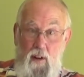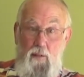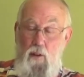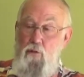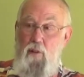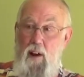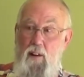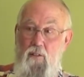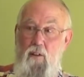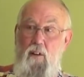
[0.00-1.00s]
in this
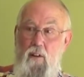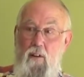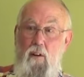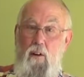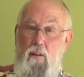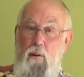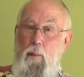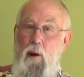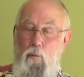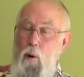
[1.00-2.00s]
state, no
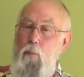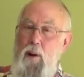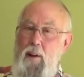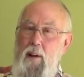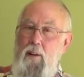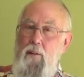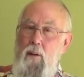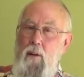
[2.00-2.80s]
matter what we did.